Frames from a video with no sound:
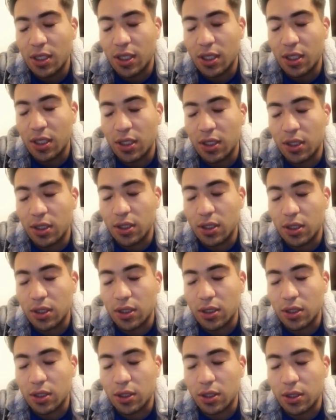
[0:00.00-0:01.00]

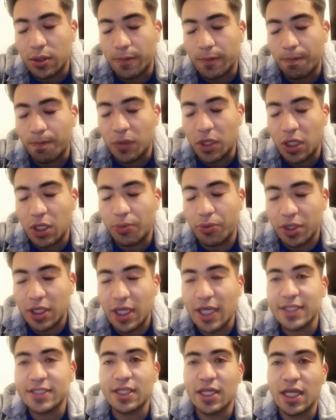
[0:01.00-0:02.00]

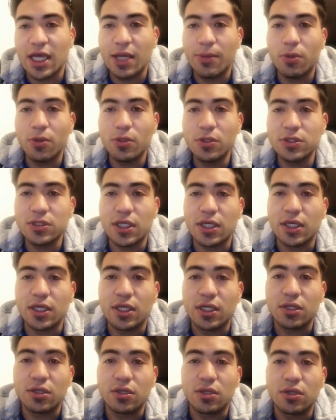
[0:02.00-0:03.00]
hypertext enables
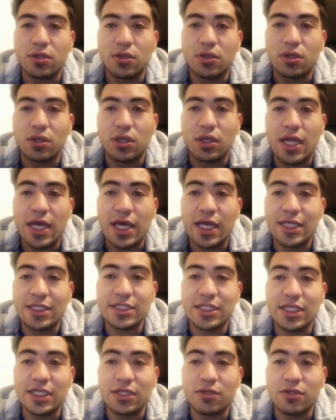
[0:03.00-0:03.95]
the easy